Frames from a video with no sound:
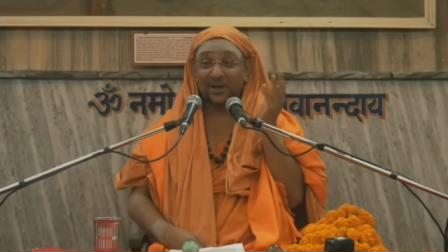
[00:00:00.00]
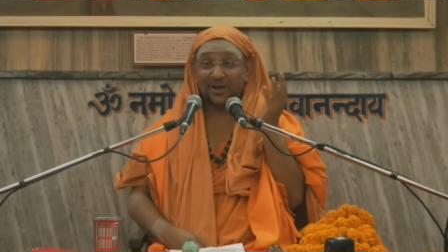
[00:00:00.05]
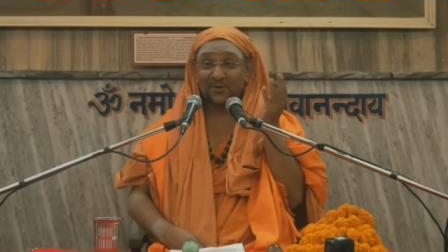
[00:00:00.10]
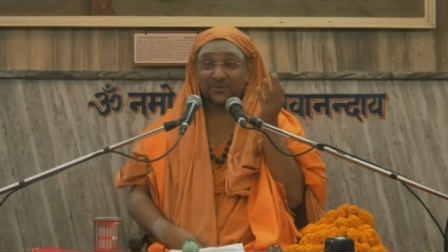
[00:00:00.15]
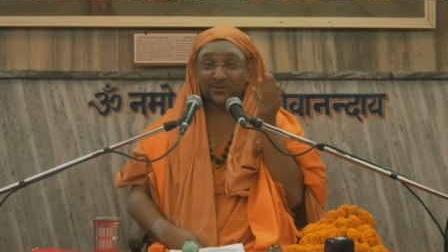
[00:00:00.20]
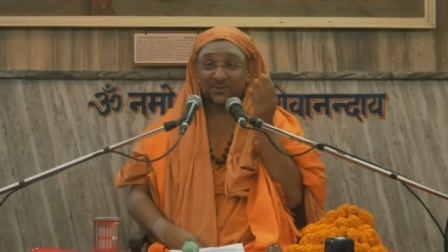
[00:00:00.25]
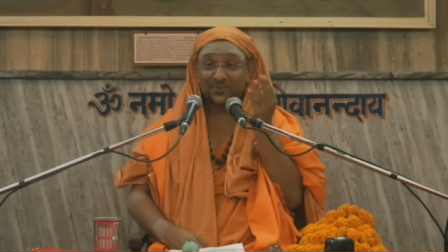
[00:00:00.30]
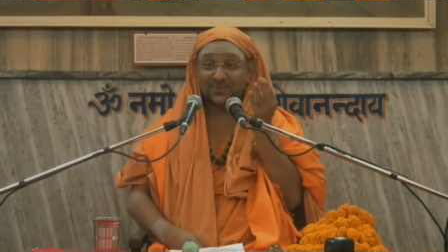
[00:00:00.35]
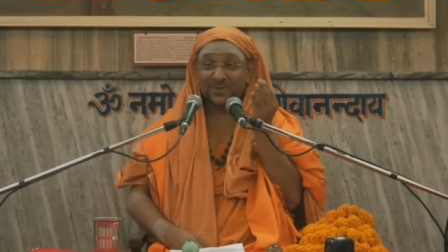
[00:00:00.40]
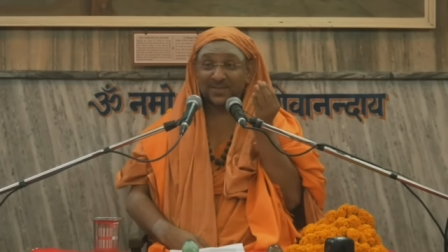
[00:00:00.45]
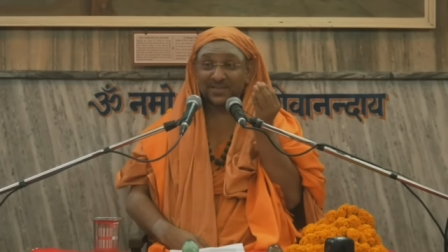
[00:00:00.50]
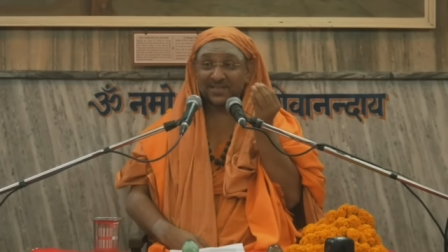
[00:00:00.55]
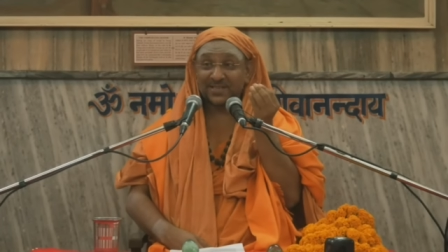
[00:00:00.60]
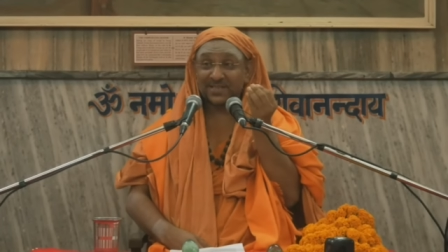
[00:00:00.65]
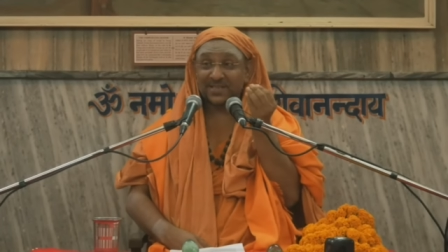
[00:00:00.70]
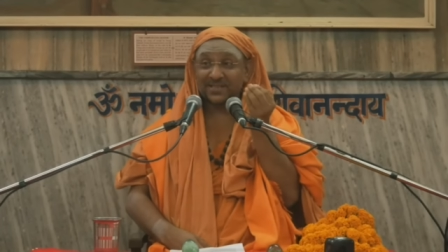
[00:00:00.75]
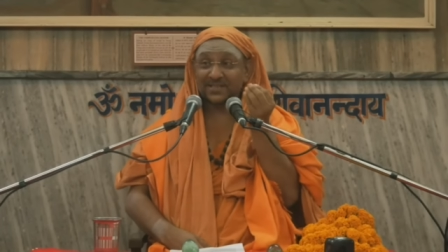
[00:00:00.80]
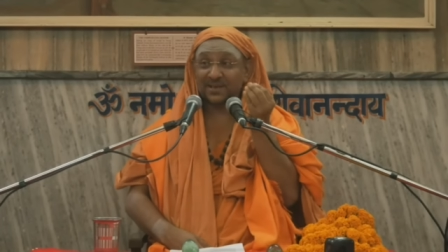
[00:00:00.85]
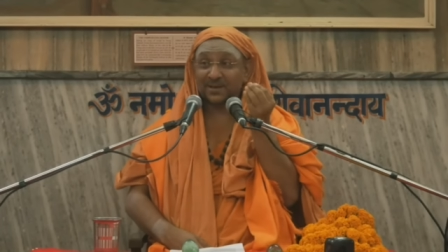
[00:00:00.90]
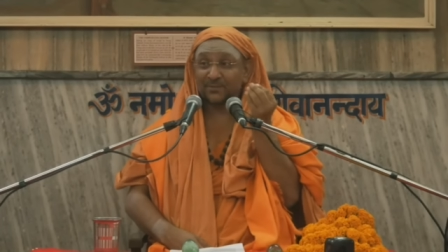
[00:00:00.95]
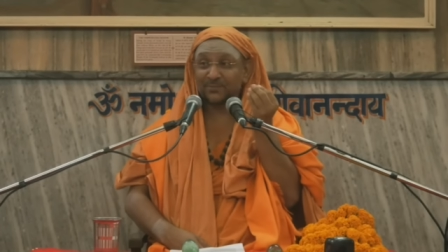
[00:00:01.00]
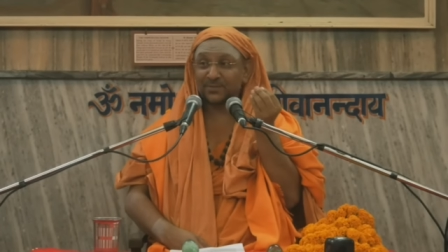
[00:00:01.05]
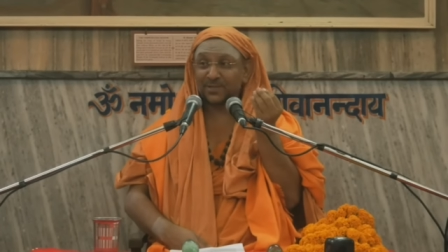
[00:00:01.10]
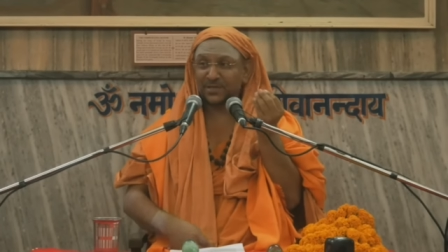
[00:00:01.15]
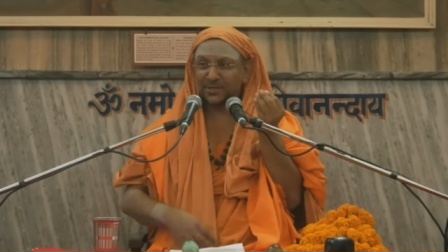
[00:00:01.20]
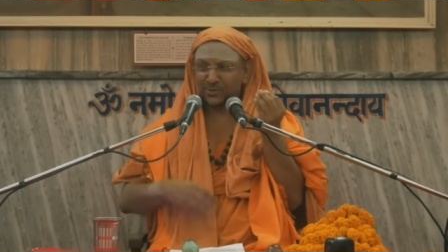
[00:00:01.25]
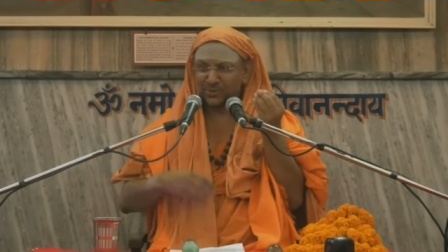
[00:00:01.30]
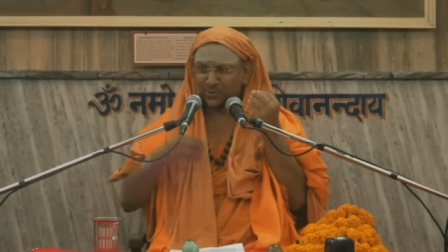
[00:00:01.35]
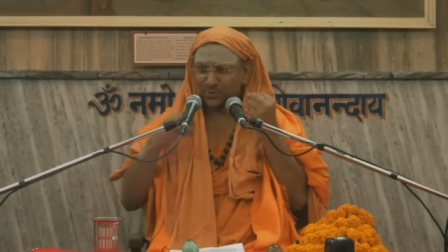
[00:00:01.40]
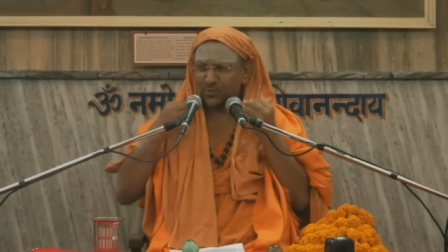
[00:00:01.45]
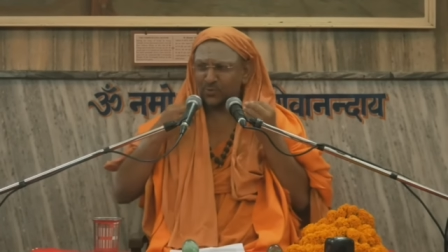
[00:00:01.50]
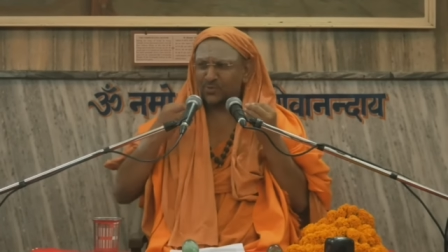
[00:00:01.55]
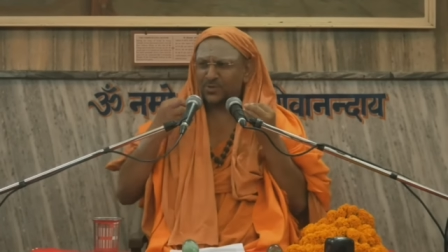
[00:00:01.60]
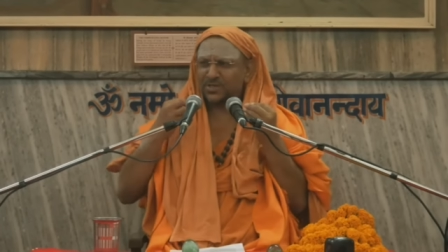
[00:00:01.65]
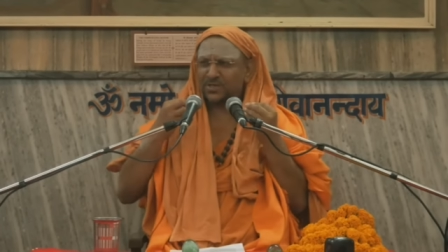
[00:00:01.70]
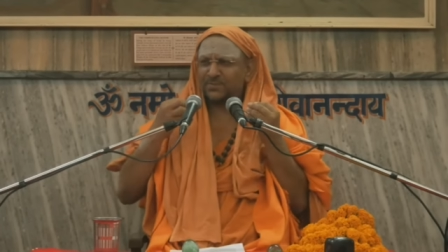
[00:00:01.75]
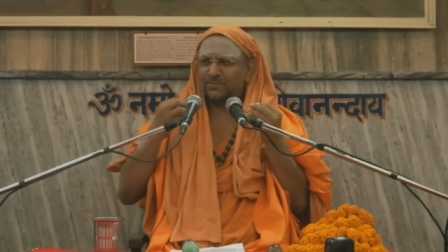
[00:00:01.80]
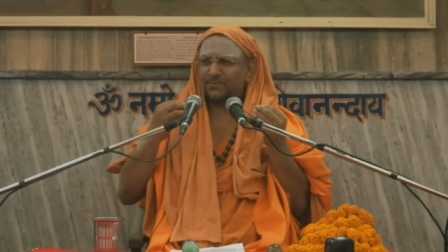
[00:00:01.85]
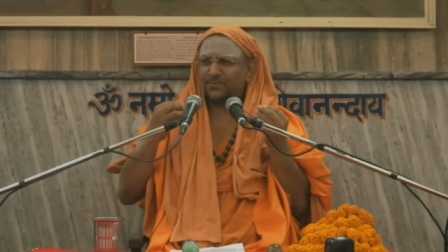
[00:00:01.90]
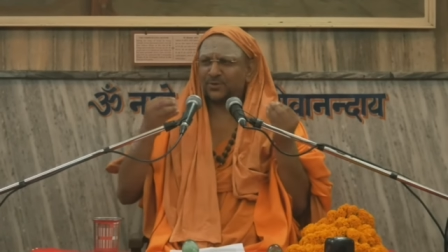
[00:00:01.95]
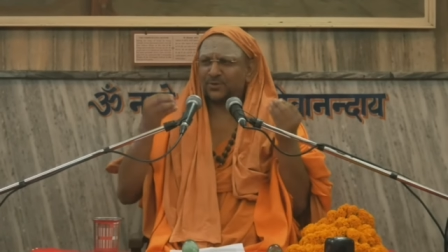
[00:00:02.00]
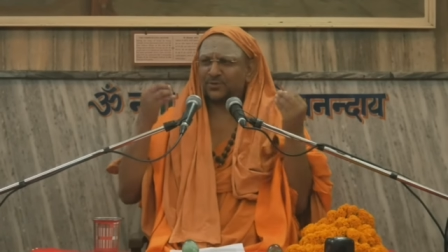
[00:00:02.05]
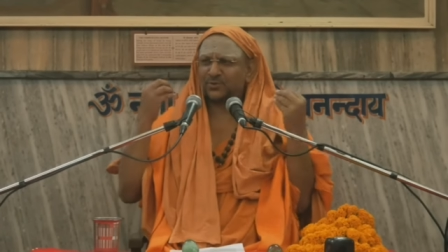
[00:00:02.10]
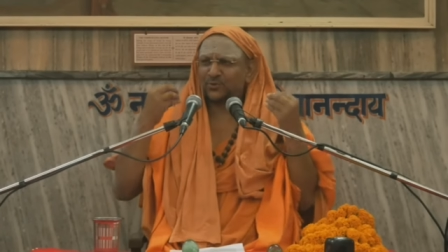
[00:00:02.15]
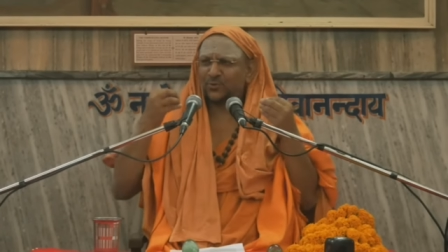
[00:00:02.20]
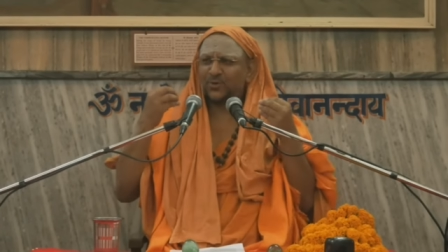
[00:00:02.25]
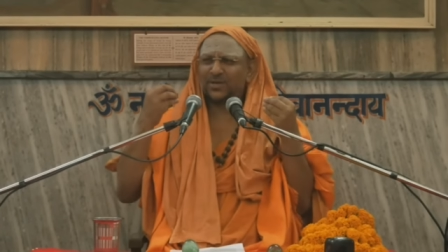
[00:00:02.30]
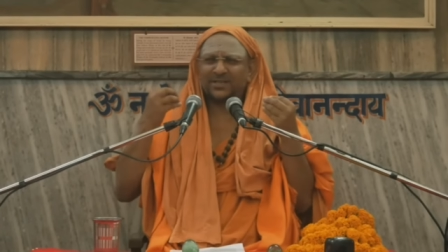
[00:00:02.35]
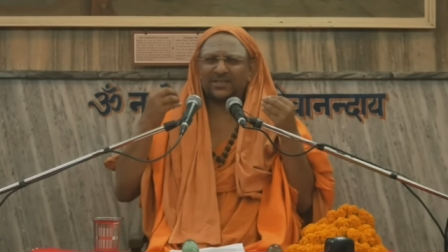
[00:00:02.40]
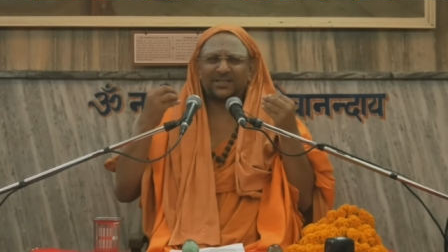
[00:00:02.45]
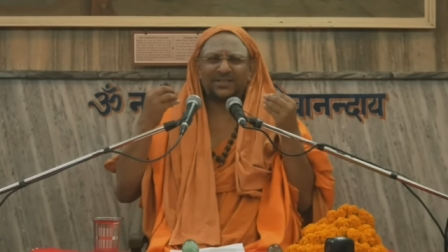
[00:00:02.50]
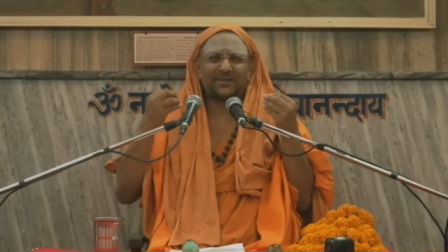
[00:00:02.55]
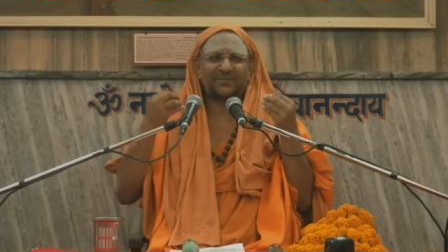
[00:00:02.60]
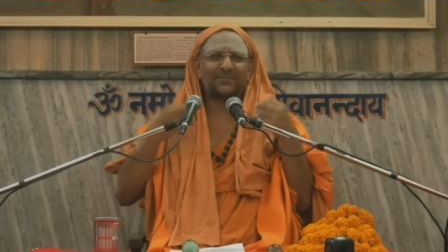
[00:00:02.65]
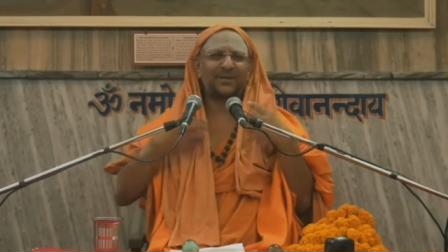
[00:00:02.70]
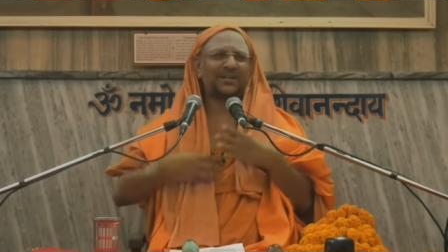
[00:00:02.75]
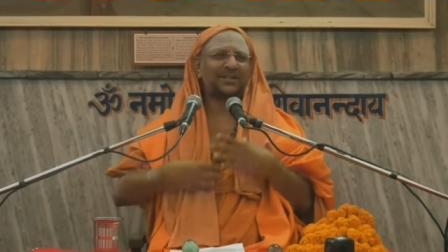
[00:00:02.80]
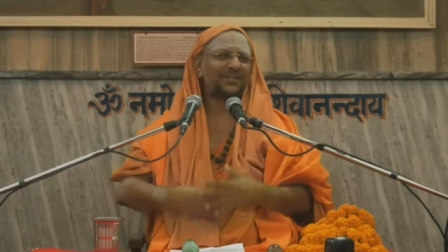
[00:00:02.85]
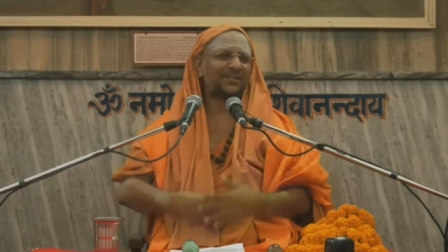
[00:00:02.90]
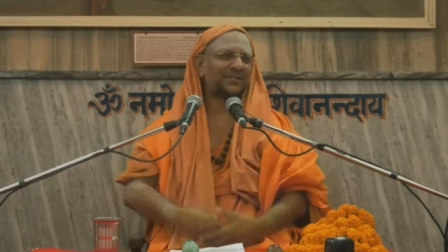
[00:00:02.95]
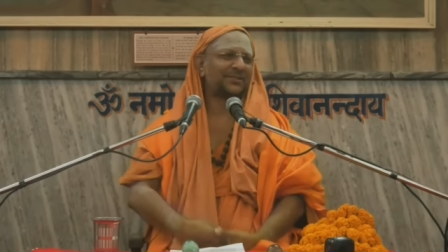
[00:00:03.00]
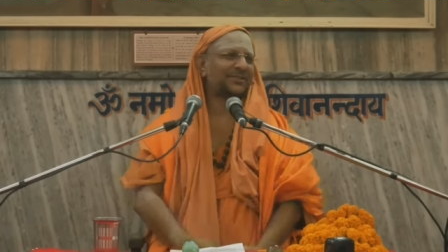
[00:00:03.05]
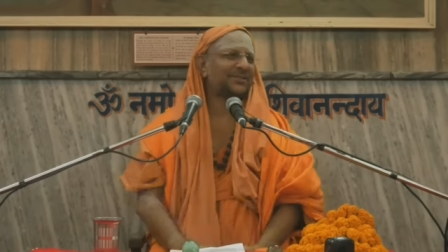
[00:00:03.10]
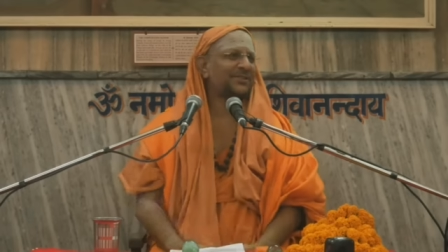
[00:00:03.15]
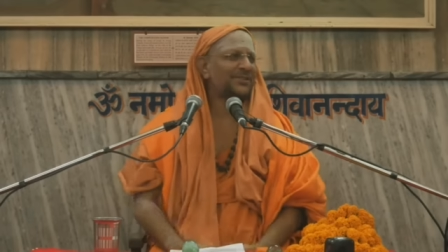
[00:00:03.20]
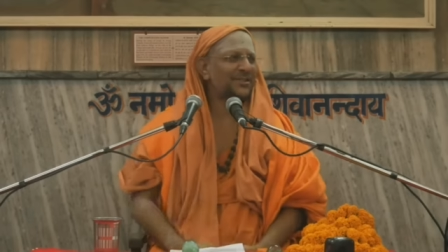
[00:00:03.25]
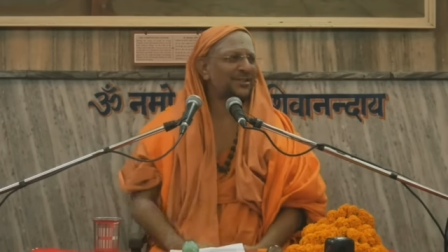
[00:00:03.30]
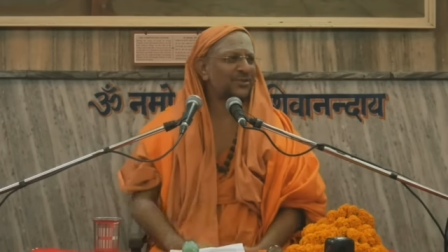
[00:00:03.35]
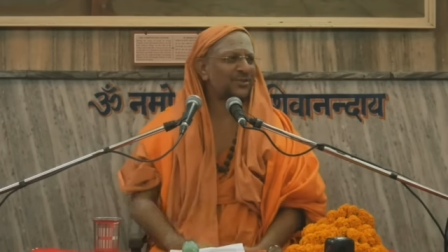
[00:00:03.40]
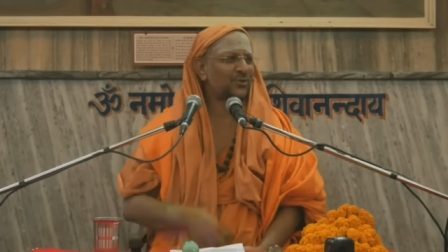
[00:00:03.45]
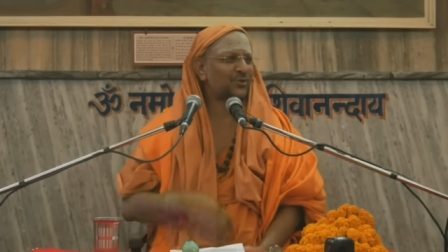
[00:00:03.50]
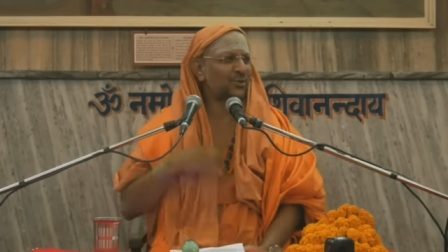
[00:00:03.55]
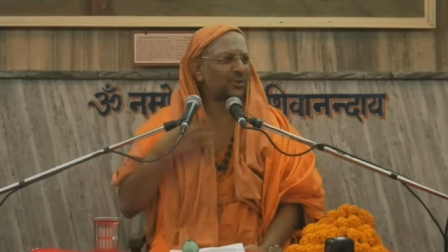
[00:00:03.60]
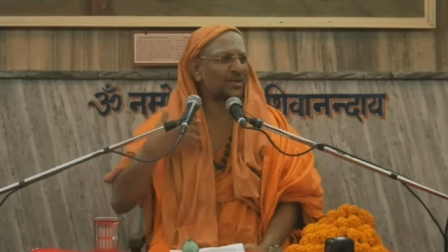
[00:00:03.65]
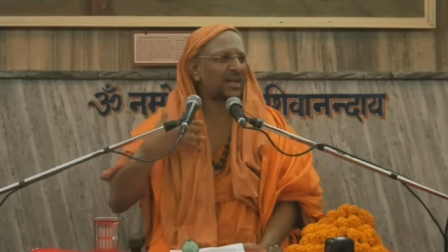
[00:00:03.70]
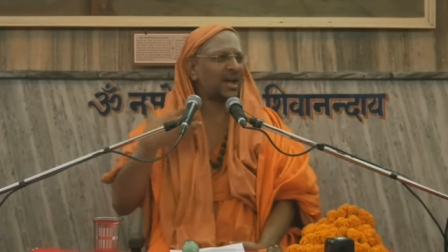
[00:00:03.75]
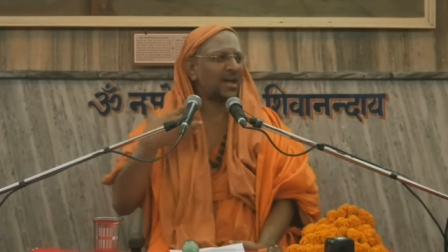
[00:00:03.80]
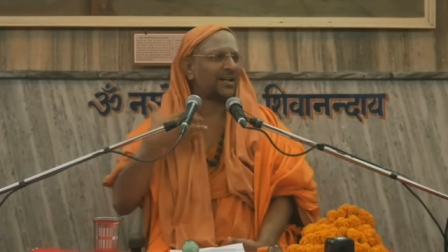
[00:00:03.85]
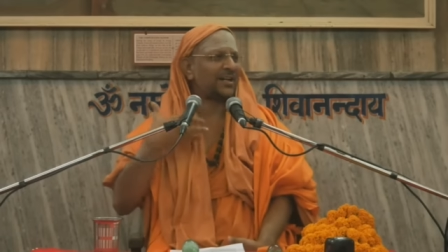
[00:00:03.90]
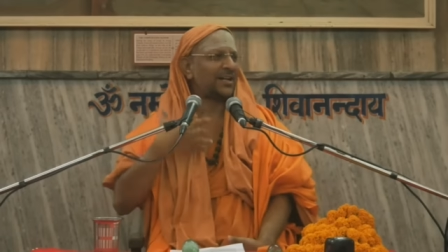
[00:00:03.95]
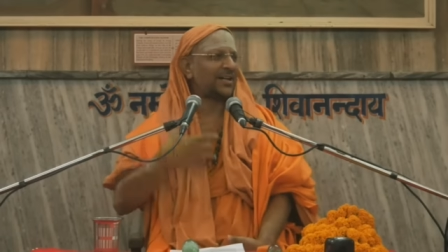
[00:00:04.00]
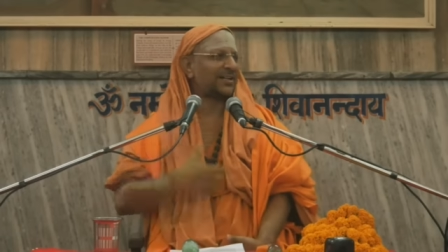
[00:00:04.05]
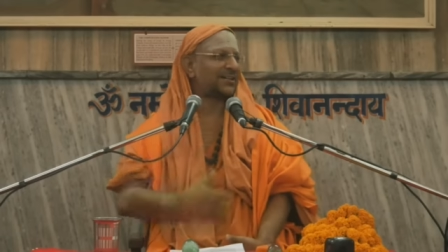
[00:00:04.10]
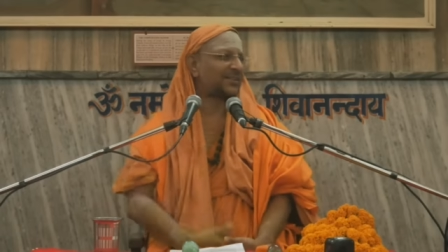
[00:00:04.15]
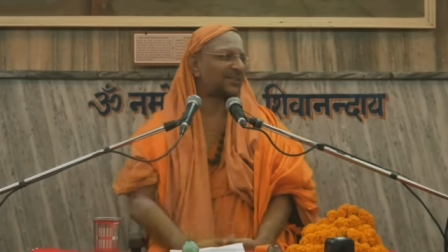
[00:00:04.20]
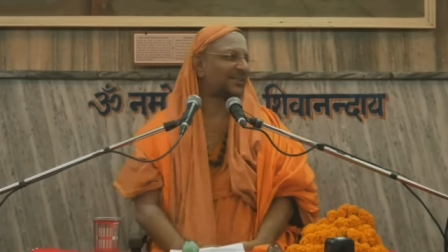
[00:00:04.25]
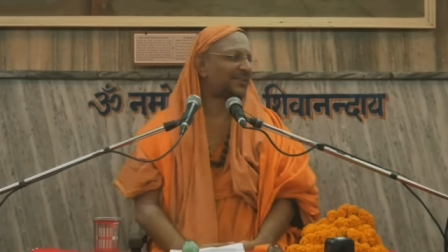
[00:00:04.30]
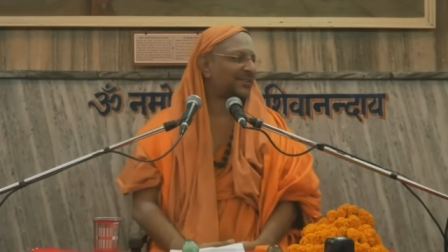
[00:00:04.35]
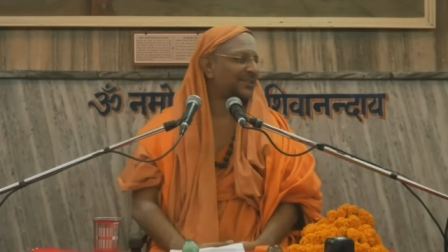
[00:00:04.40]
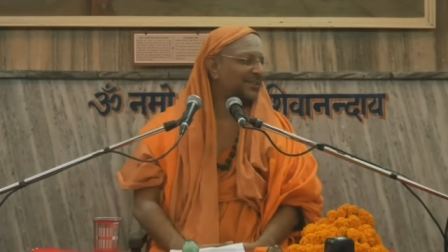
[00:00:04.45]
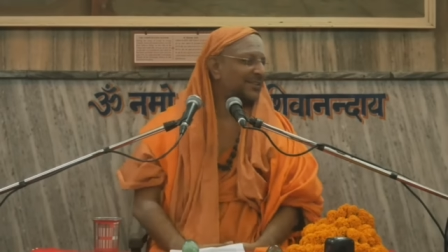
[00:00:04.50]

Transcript: I was missing something so simple, so intimate, so direct.